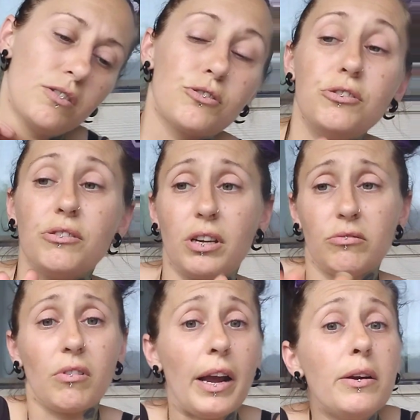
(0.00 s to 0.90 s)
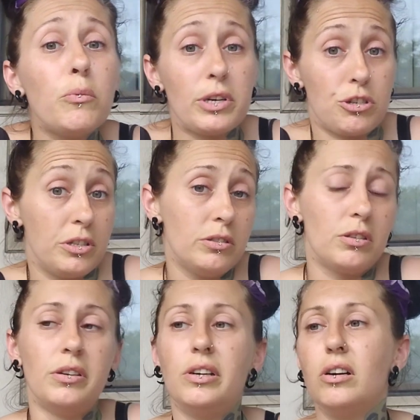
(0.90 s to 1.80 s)
so you can write
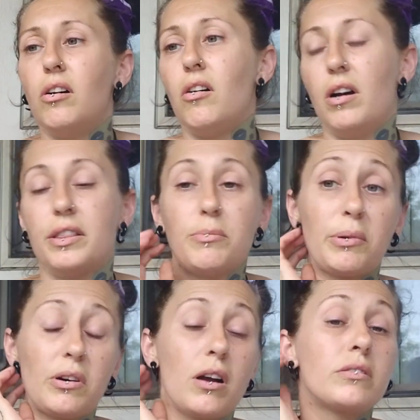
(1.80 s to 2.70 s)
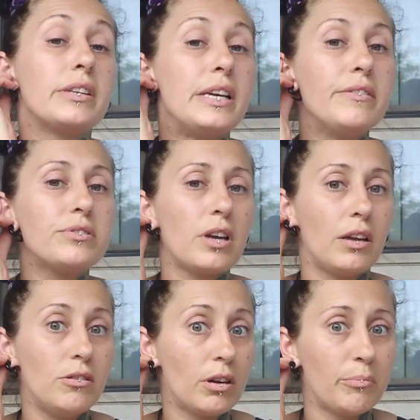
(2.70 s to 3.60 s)
wishes on the burdock leaves,
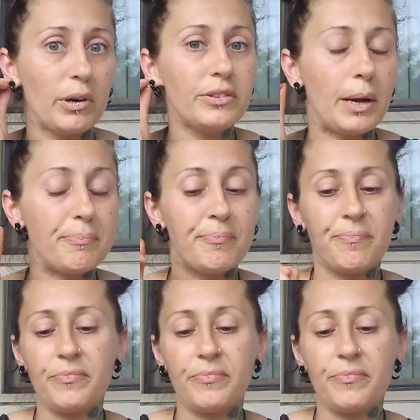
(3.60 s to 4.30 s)
and you can burn them.